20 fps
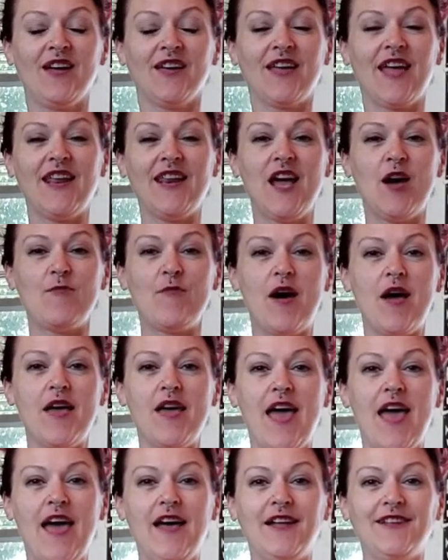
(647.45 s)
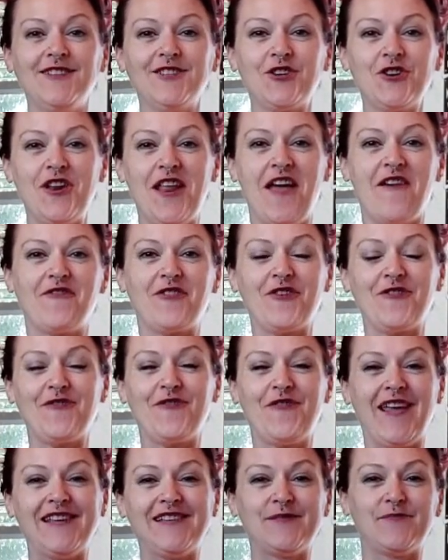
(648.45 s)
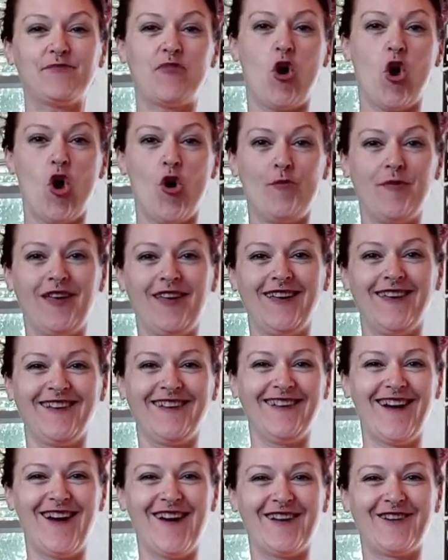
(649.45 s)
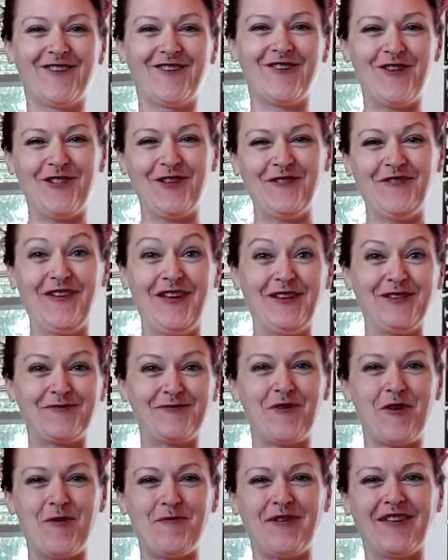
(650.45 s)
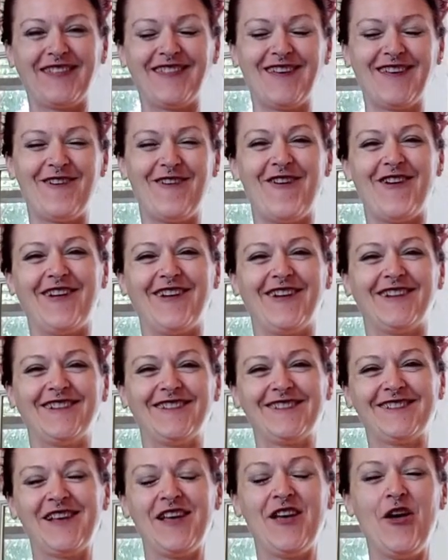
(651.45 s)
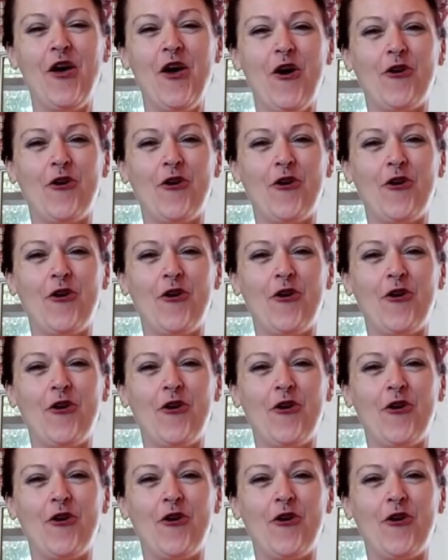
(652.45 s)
Okay, now my hands are never face palming. I call it face palming the audience.